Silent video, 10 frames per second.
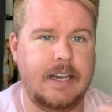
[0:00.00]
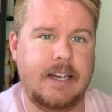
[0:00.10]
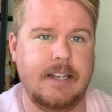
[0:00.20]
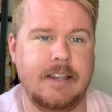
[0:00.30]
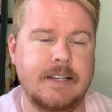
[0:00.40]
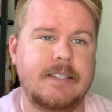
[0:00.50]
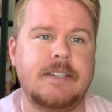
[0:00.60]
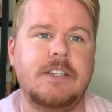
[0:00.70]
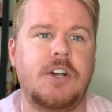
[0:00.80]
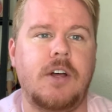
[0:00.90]
this
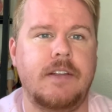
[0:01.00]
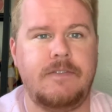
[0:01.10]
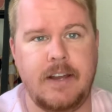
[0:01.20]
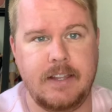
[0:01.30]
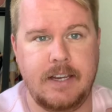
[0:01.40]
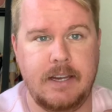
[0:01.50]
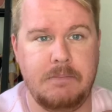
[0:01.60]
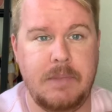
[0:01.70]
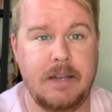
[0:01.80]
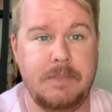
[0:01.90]
is the doll that finally
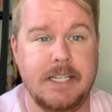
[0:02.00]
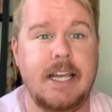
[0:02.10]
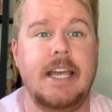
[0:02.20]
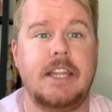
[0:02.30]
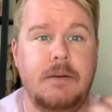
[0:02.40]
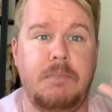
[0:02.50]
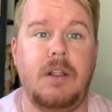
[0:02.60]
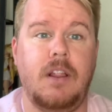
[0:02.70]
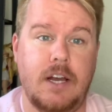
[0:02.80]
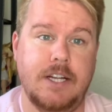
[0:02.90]
made me take the
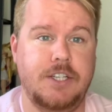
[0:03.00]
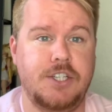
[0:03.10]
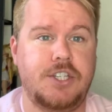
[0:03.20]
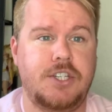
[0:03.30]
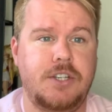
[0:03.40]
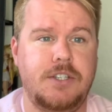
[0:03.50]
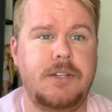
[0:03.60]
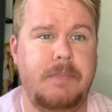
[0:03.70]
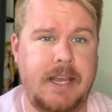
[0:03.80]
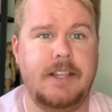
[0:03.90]
plunge
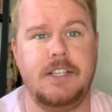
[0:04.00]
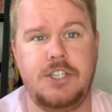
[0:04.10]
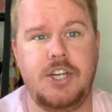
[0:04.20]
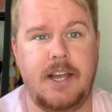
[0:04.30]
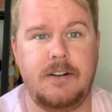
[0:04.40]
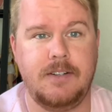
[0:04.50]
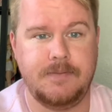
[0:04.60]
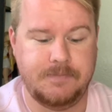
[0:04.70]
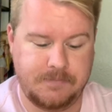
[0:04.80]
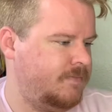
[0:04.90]
to make this channel.
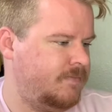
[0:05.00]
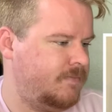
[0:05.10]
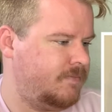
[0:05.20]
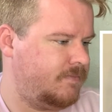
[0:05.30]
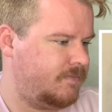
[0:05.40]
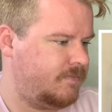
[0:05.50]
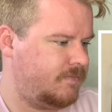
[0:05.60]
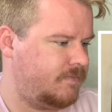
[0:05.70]
Just